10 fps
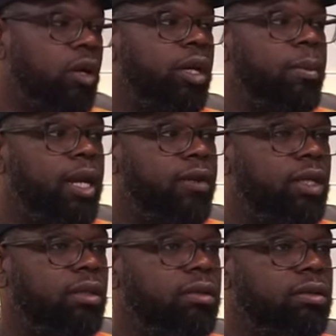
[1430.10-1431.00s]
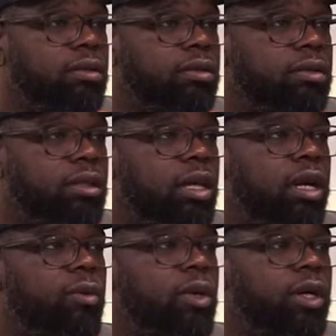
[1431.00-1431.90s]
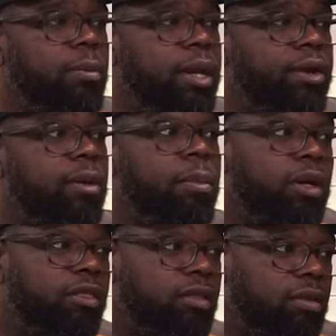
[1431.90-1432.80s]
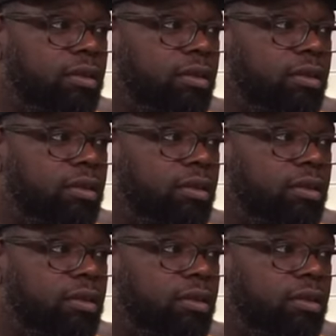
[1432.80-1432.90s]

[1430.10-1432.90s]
going to get married." -hmm. All right, we're going to get married in a month.